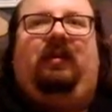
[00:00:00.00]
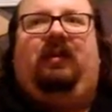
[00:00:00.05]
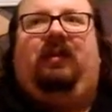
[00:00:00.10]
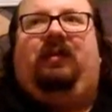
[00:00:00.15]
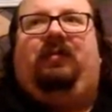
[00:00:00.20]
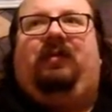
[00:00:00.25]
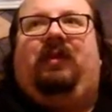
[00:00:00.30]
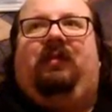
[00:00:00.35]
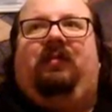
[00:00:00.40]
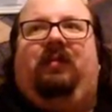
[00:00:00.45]

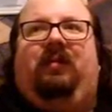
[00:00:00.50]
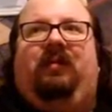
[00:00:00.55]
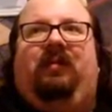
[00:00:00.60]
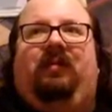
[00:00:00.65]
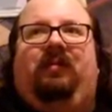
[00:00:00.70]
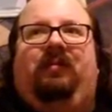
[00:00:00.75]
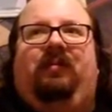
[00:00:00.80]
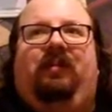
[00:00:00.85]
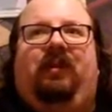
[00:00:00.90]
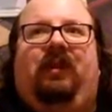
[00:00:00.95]
if
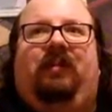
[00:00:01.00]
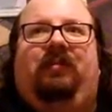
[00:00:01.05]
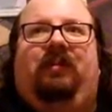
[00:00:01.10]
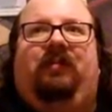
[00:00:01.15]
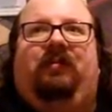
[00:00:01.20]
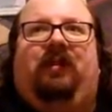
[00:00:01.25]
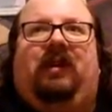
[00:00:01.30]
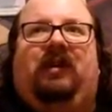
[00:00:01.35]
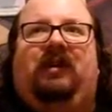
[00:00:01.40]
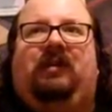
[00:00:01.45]
you
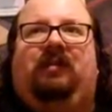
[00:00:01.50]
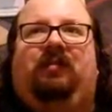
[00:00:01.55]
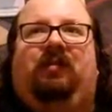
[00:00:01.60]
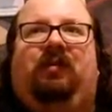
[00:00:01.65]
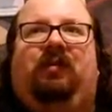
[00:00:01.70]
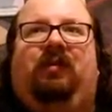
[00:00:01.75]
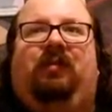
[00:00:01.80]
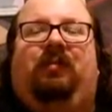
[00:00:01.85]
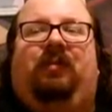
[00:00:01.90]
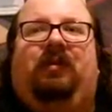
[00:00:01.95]
move on to
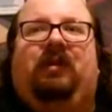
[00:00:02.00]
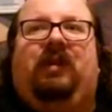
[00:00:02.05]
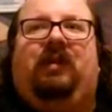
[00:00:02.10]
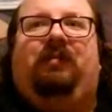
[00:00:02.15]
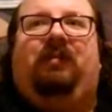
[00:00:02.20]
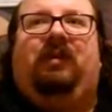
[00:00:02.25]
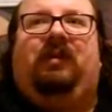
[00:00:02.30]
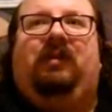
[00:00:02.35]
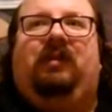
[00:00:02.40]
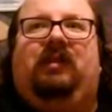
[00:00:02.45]
more
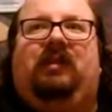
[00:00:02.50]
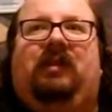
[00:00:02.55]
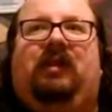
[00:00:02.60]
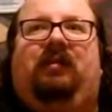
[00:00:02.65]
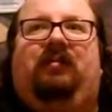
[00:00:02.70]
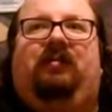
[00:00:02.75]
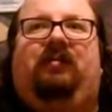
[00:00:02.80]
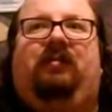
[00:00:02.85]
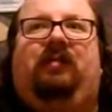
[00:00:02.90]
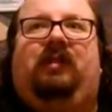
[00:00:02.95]
multiplayer
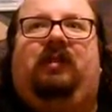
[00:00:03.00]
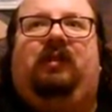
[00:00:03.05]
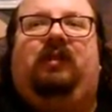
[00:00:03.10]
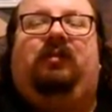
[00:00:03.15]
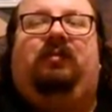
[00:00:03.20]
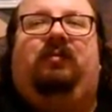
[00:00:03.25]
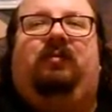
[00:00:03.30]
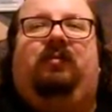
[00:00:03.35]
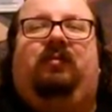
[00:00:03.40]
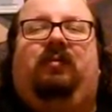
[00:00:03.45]
stuff, which
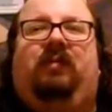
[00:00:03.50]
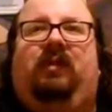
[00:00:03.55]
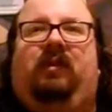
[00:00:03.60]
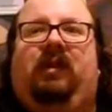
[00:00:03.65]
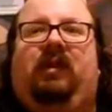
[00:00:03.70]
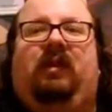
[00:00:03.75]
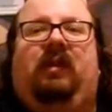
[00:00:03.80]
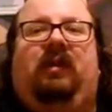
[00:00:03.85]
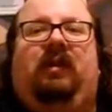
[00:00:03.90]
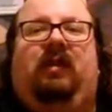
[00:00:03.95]
is
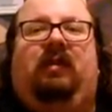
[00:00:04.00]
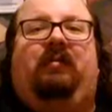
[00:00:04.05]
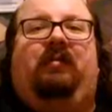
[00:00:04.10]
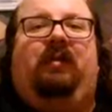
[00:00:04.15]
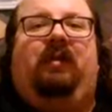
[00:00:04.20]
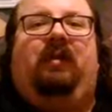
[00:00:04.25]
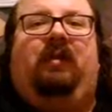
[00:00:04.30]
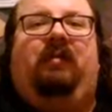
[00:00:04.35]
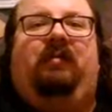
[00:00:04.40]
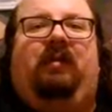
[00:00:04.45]
really good and
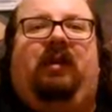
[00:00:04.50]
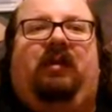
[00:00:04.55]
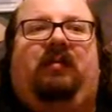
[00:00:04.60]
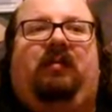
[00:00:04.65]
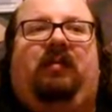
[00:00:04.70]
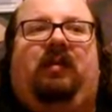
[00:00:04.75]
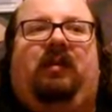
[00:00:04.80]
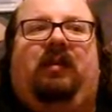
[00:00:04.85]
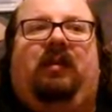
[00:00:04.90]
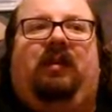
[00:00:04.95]
really
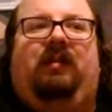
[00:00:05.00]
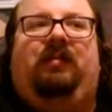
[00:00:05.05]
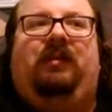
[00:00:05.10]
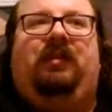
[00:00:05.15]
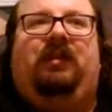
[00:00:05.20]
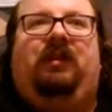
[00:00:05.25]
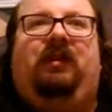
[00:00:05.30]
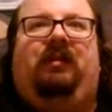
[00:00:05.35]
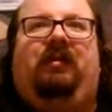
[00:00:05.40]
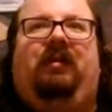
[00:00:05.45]
available on
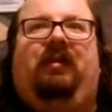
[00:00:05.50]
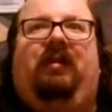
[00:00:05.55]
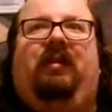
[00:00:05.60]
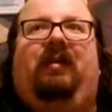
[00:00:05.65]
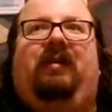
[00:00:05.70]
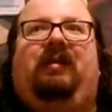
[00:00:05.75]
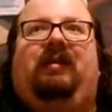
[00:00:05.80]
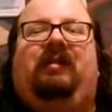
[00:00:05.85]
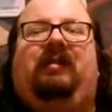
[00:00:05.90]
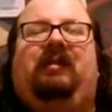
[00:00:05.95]
RPG
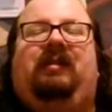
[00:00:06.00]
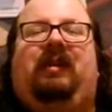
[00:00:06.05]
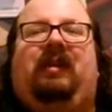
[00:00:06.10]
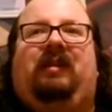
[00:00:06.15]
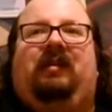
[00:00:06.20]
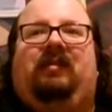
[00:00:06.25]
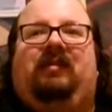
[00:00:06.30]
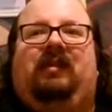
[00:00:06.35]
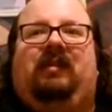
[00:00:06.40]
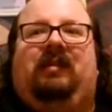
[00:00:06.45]

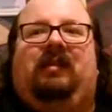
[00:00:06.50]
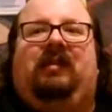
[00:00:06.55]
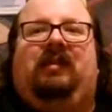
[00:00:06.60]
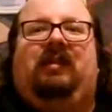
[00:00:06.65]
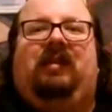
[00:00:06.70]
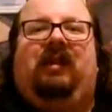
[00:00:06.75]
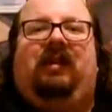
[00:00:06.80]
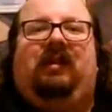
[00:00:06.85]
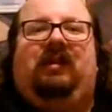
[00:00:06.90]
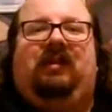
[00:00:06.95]
standards
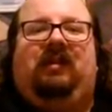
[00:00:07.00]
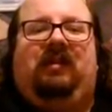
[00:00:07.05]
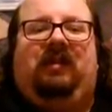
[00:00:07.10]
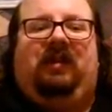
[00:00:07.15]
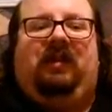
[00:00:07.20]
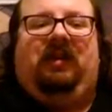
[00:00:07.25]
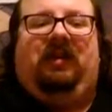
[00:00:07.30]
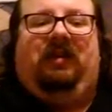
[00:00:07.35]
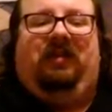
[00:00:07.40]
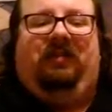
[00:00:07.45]
these
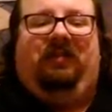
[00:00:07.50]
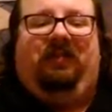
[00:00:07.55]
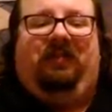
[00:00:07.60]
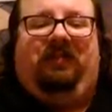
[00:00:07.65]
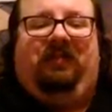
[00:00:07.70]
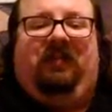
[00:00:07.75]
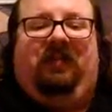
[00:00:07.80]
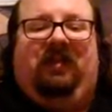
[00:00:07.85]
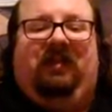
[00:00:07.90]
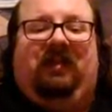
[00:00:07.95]
days,
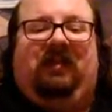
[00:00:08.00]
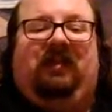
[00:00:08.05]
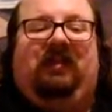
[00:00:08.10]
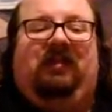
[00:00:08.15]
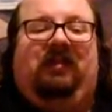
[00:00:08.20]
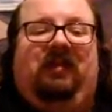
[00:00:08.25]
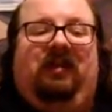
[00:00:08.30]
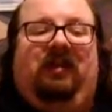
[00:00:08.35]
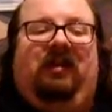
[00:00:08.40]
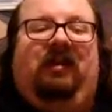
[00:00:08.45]

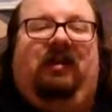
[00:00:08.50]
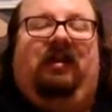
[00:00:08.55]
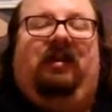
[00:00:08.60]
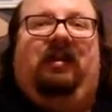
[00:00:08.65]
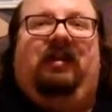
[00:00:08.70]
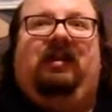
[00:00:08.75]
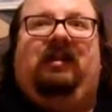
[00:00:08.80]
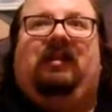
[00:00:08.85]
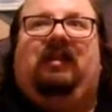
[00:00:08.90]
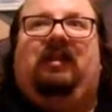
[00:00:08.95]

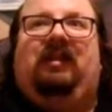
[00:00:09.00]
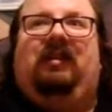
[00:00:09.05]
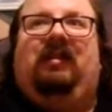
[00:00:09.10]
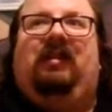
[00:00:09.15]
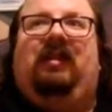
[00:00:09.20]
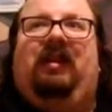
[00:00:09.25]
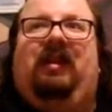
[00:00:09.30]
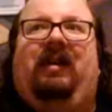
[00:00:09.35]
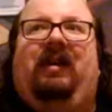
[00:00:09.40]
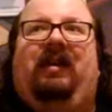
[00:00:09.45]
that's a
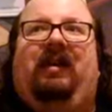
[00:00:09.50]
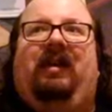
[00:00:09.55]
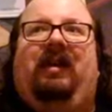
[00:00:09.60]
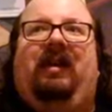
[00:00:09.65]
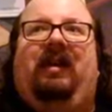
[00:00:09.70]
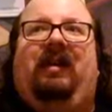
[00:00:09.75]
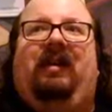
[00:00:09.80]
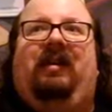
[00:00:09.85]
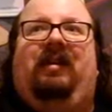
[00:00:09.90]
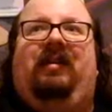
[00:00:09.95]
good thing,
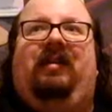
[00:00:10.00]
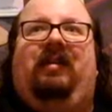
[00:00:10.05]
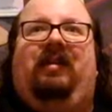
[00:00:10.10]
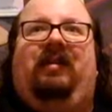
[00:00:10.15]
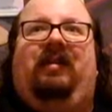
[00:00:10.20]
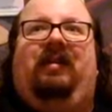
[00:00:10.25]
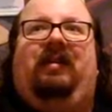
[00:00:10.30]
and